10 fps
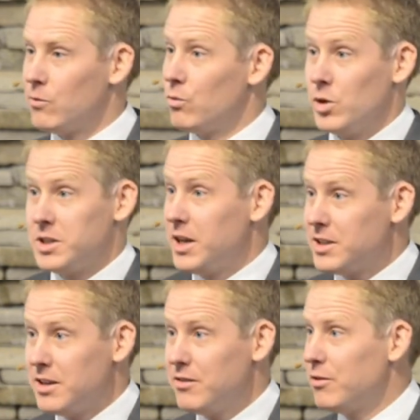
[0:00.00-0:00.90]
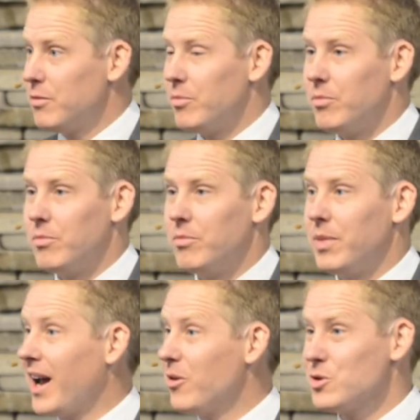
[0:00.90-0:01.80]
were attentive,
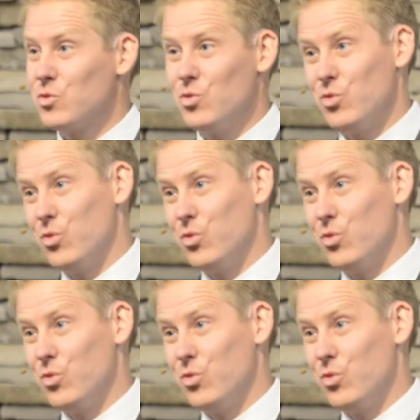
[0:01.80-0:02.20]
but I was